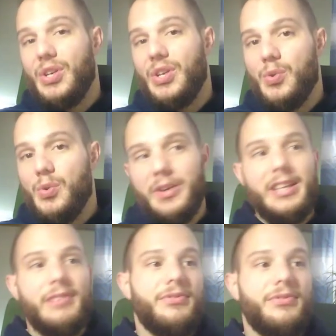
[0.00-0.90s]
you,
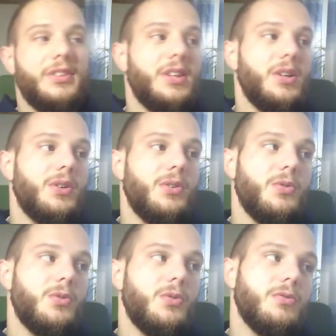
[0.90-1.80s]
if
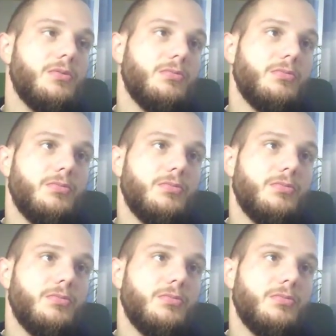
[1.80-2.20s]
you